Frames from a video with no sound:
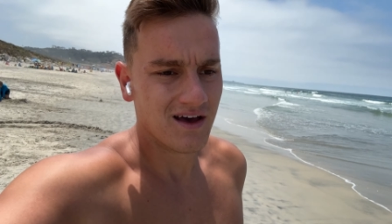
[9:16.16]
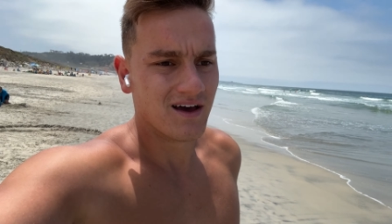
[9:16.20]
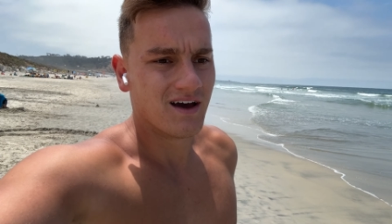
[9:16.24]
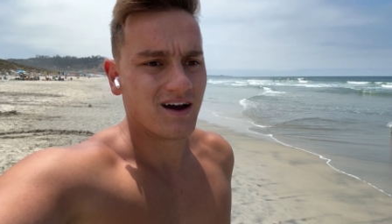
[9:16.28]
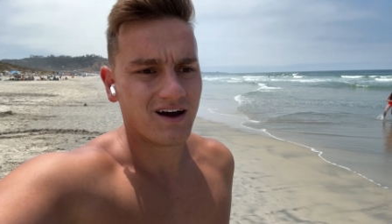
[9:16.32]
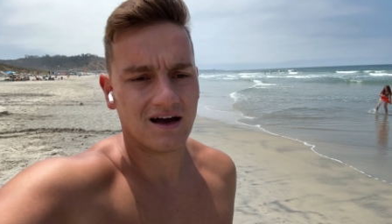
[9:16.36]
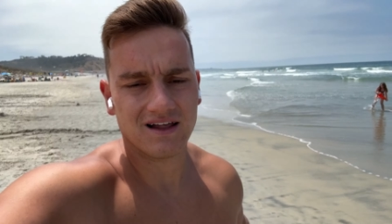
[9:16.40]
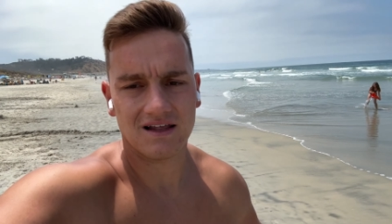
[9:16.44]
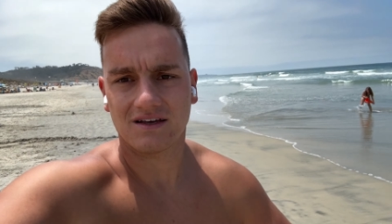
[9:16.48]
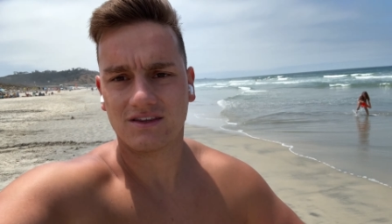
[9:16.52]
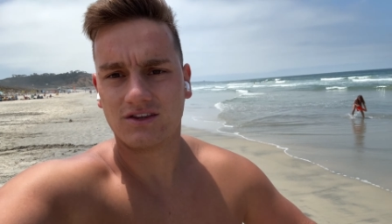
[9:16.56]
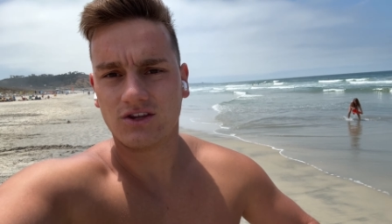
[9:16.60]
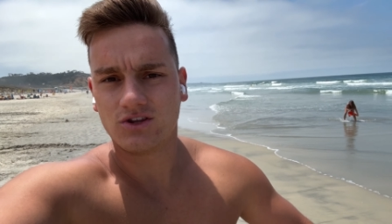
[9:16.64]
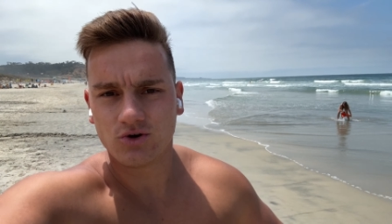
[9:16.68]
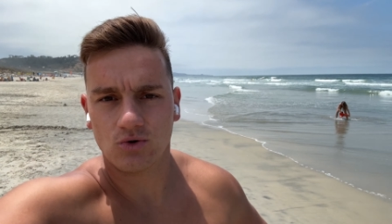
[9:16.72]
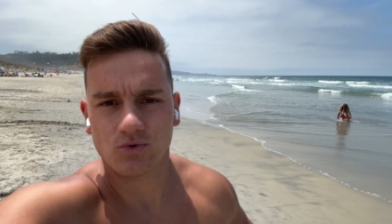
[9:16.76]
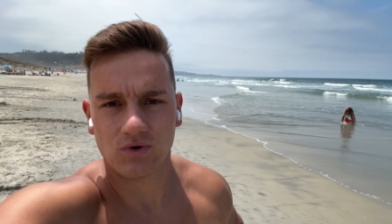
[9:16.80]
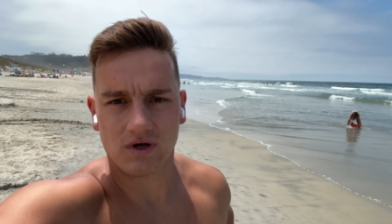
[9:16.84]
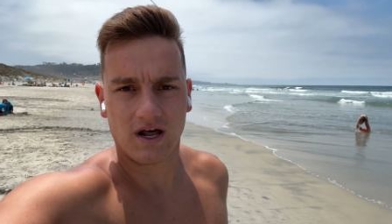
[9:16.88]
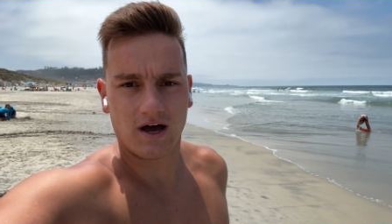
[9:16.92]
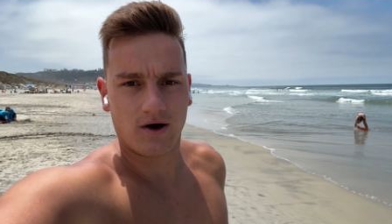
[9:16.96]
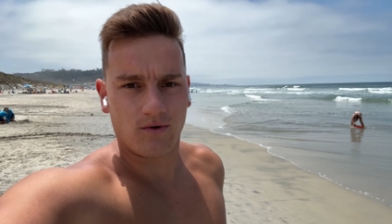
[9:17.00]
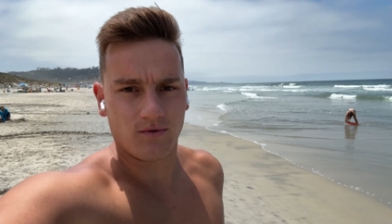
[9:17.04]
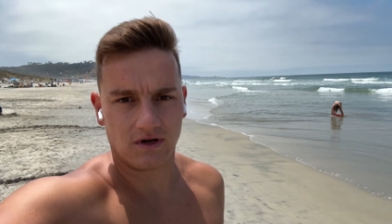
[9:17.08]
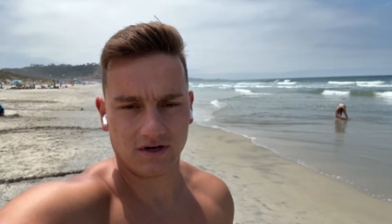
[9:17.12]
I like to do what
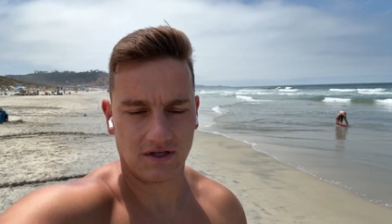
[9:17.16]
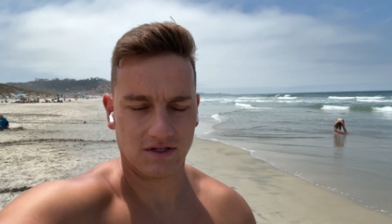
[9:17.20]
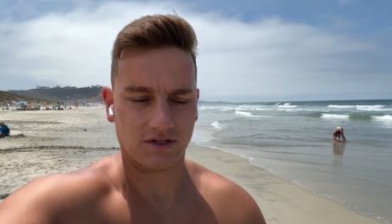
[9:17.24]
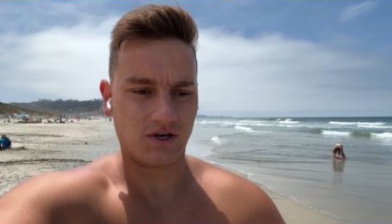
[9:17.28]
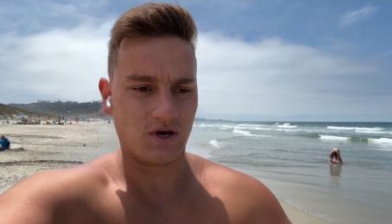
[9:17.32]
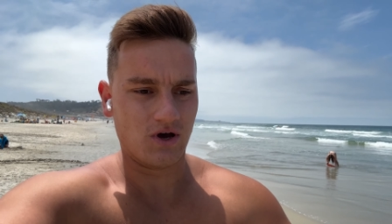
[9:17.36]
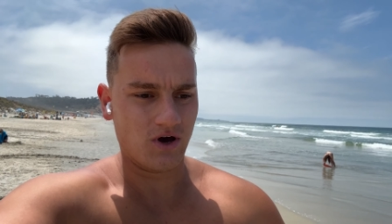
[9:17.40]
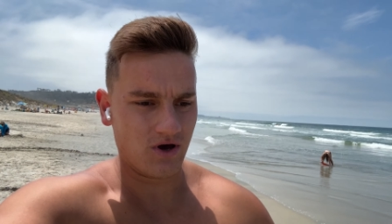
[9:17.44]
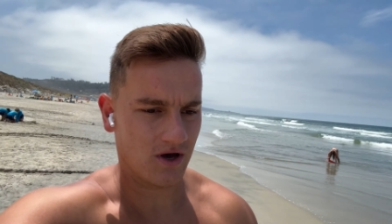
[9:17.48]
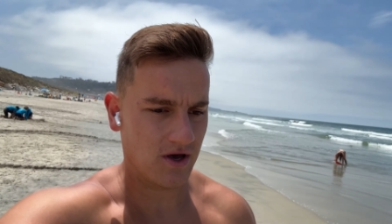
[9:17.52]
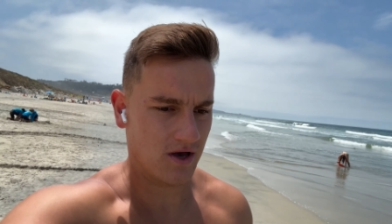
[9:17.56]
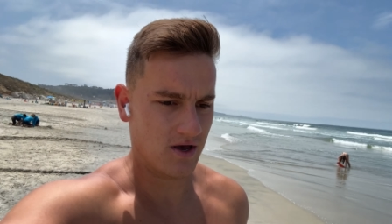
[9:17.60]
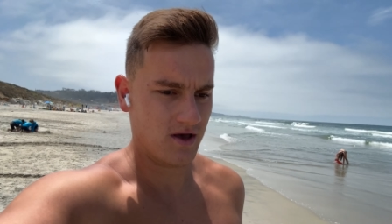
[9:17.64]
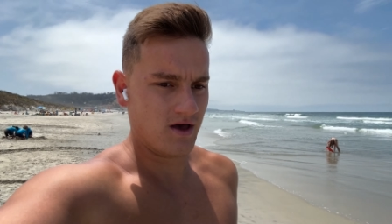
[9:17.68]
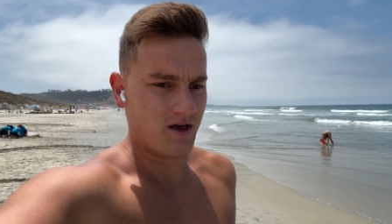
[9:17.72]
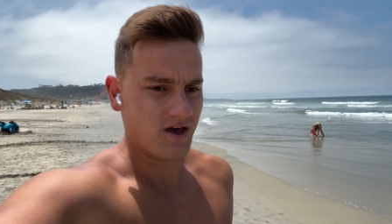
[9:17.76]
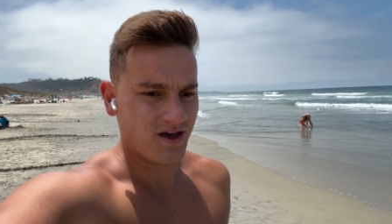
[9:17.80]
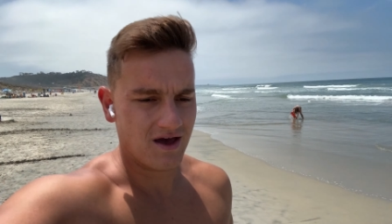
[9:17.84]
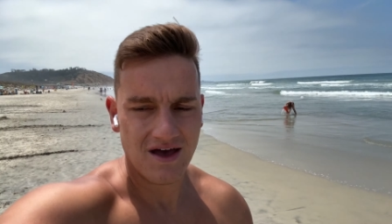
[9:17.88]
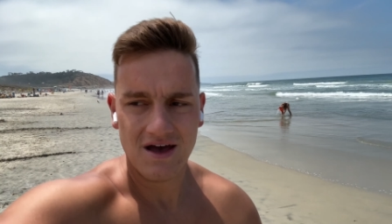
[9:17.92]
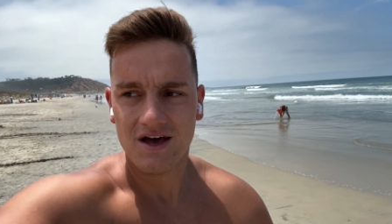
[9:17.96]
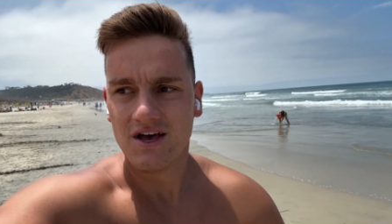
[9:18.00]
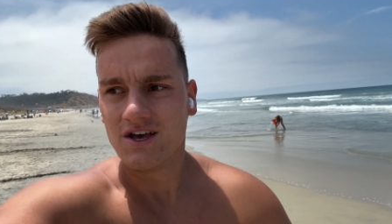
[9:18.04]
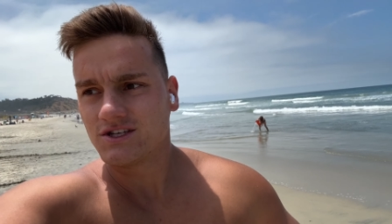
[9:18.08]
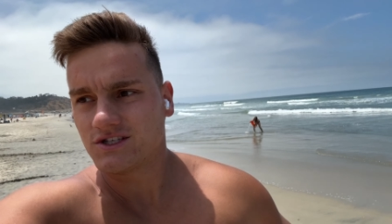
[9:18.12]
I want to do.
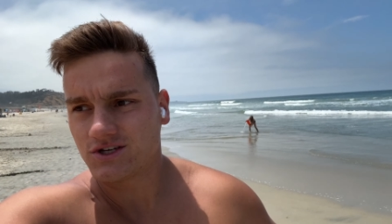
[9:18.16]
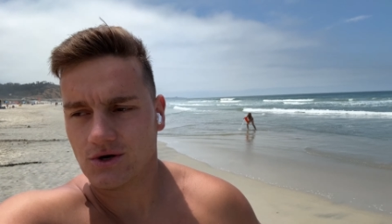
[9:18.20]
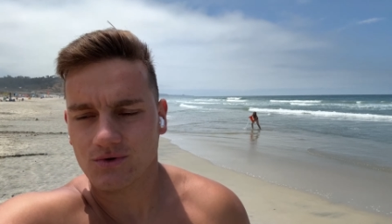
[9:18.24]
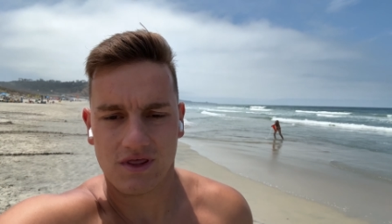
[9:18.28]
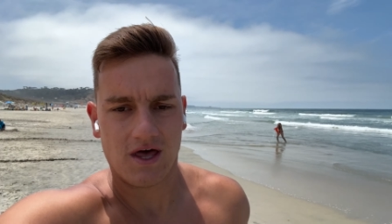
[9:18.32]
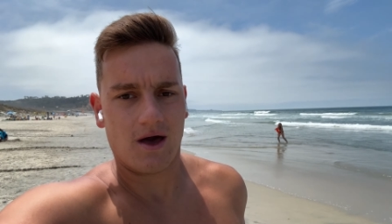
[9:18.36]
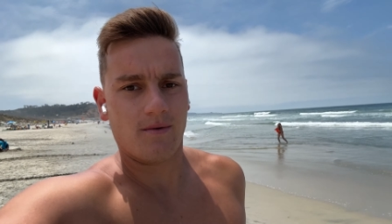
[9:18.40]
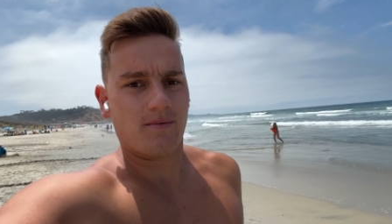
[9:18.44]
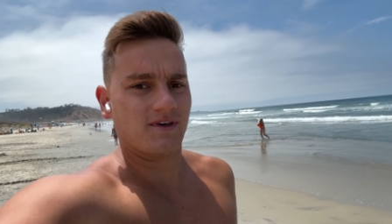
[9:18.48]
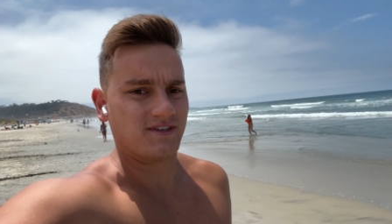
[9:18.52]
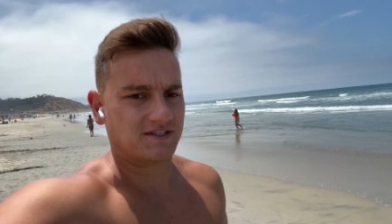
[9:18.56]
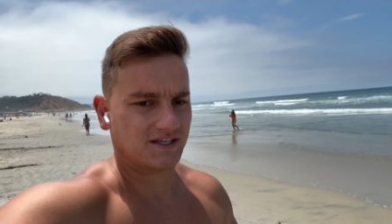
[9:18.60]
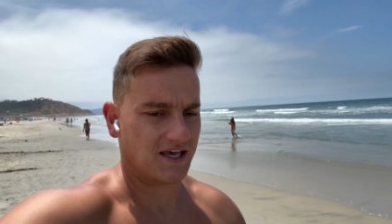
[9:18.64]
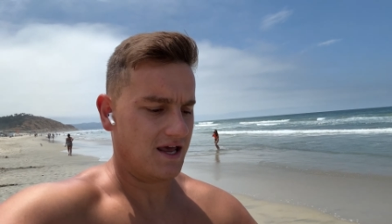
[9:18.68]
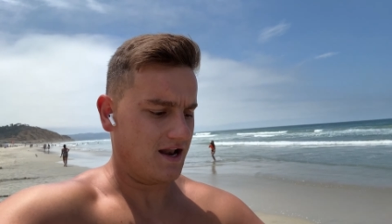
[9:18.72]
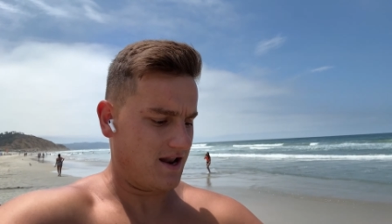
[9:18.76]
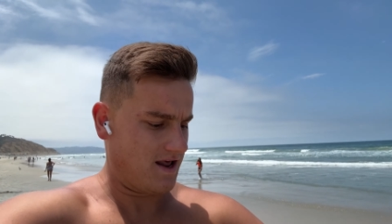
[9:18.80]
So with that being said,